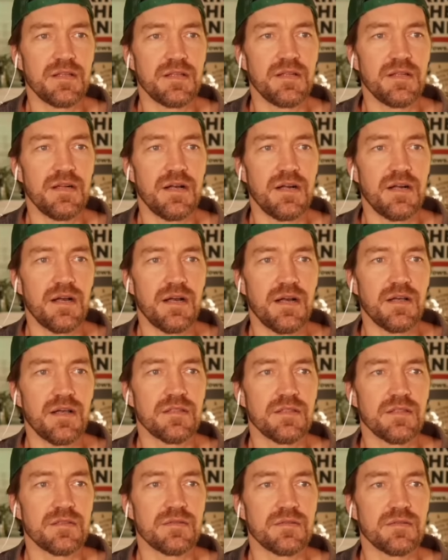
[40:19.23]

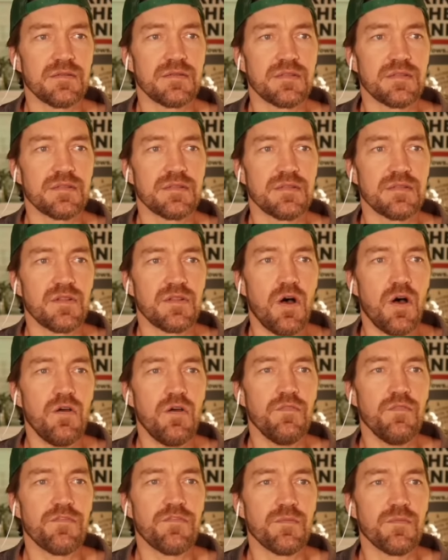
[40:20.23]
uh,
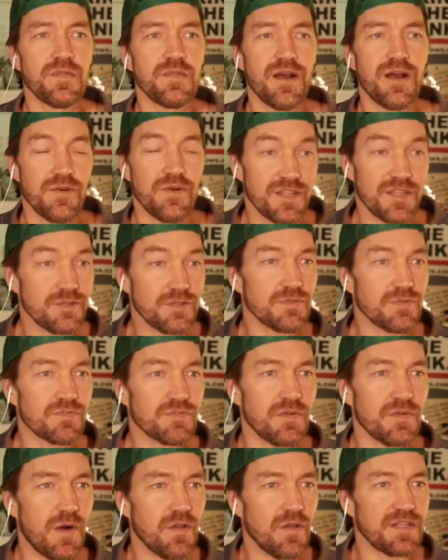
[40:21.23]
all from, oh, this was
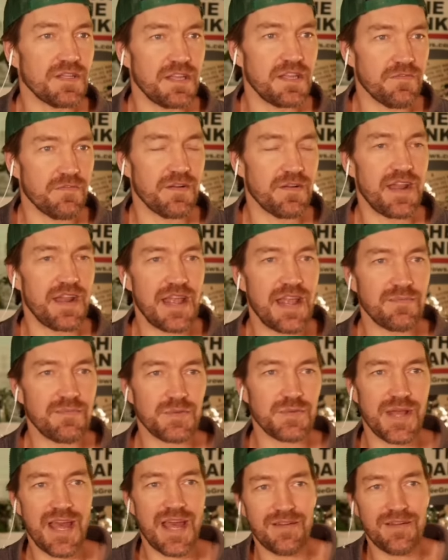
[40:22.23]
from all the different names
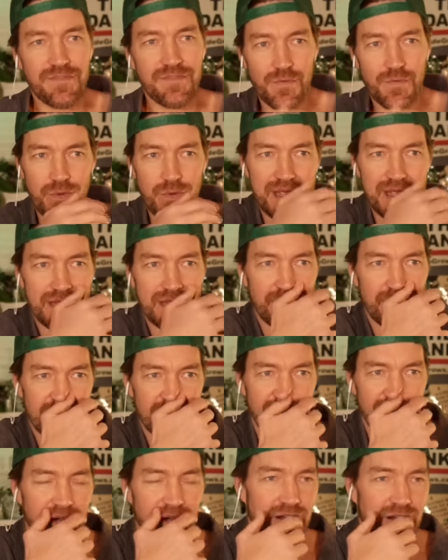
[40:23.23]
we had for weed we were
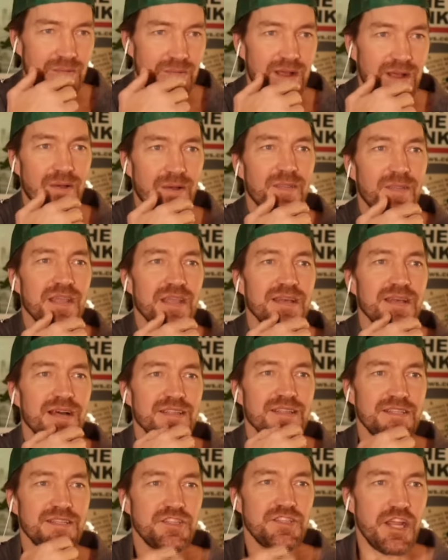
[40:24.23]
talking about.
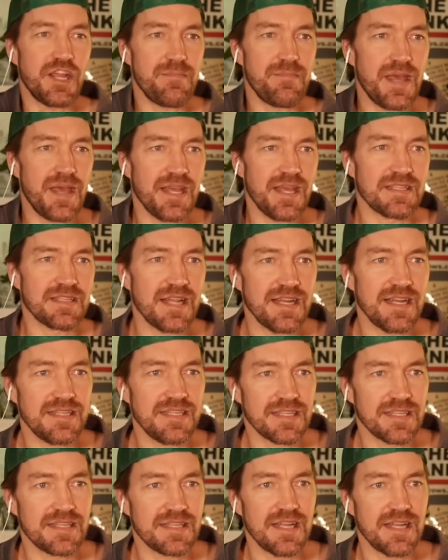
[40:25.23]
Uh, this is
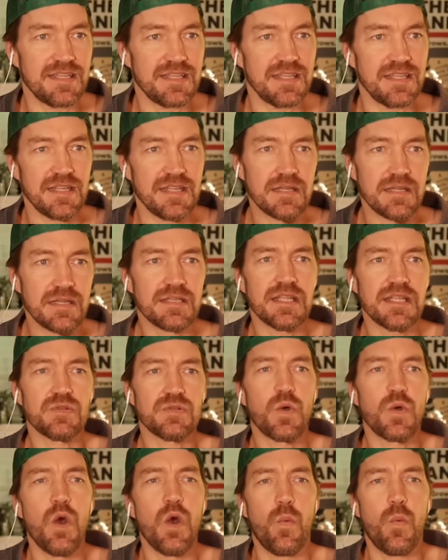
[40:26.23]
JBags9619
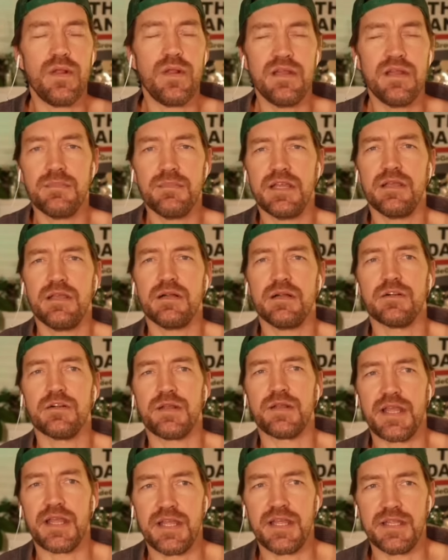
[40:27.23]
says, When in my
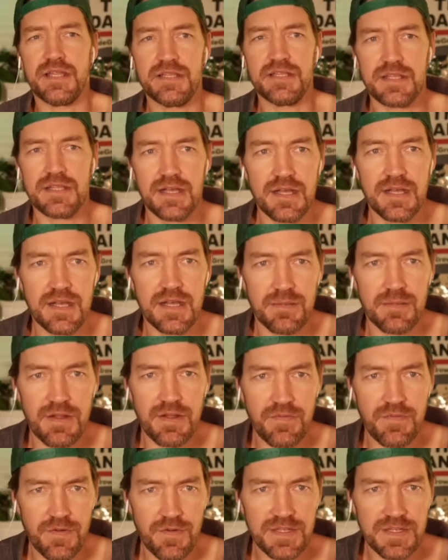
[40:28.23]
younger days,
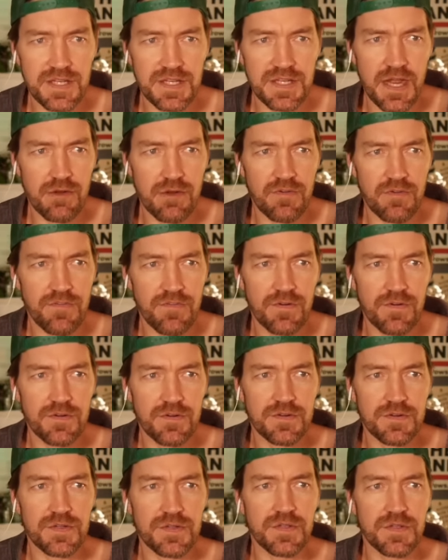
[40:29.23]
my friends and I
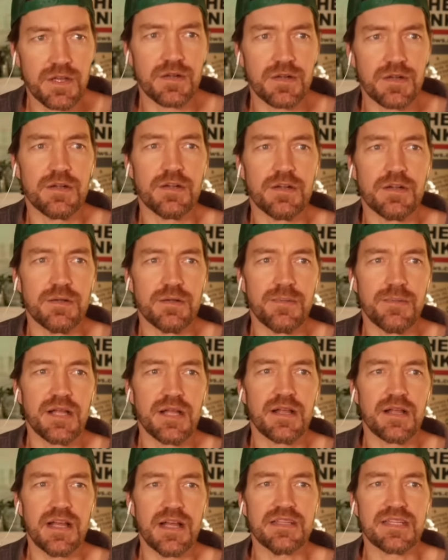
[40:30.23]
referred to the herb
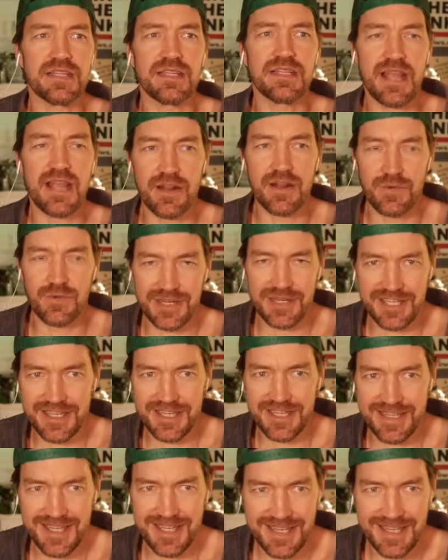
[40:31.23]
as
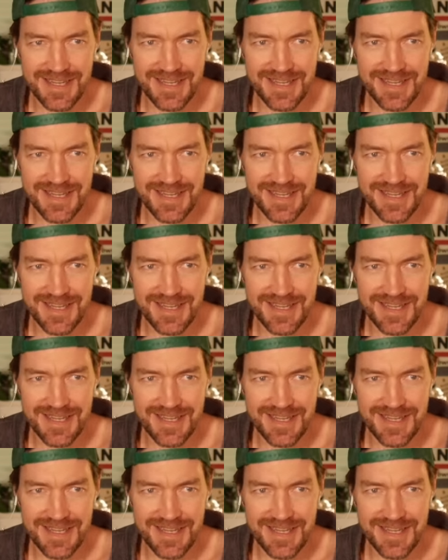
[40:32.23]
sandwiches.